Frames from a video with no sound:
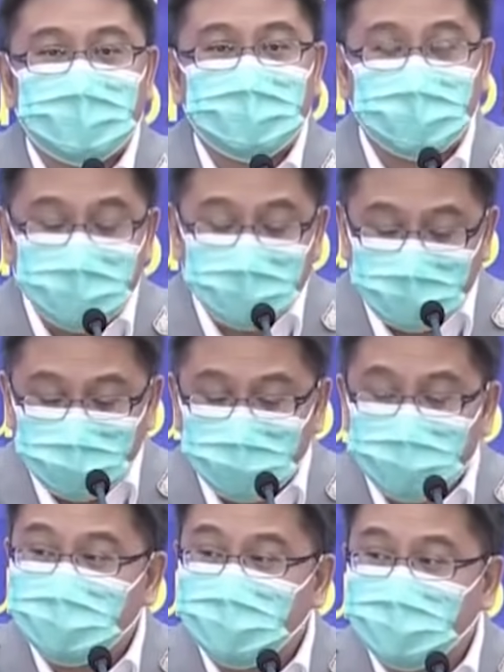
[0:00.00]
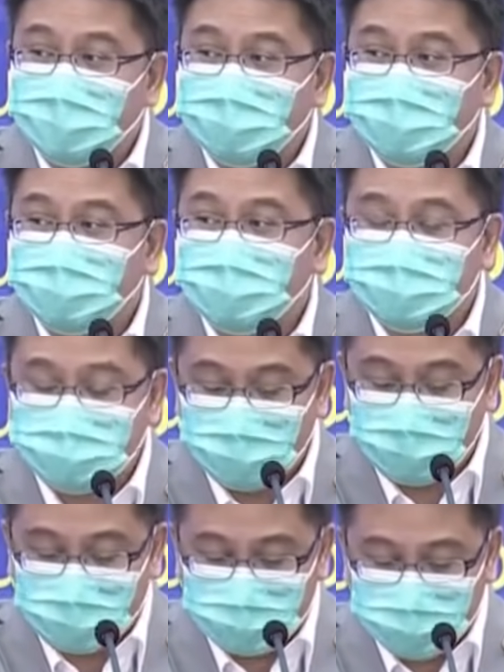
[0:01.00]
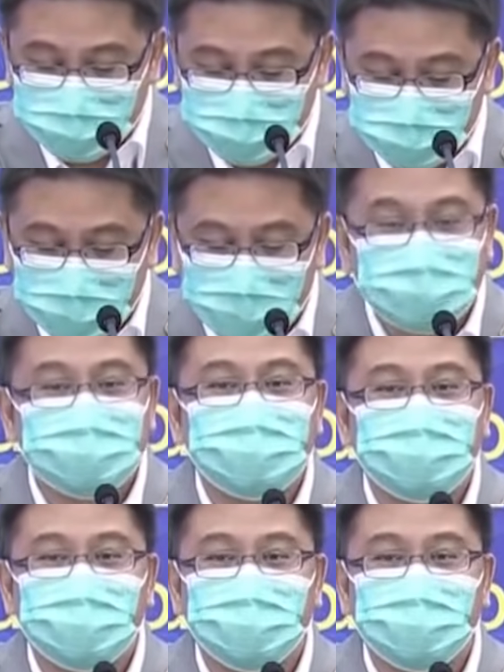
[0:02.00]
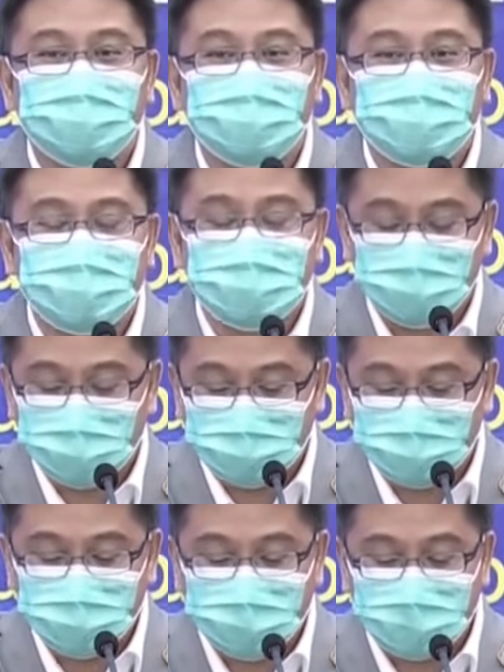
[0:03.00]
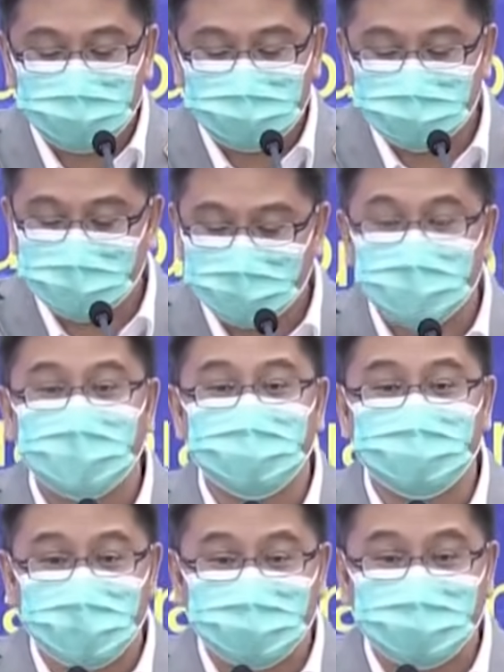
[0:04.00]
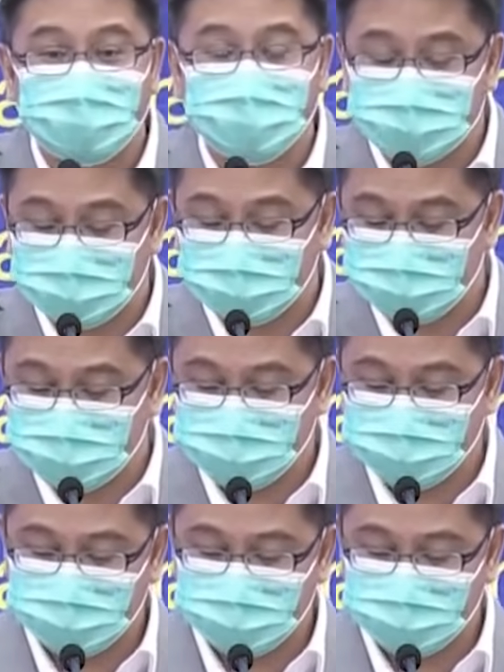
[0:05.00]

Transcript: Starting off with the numbers that we have for today, 3,095 cases.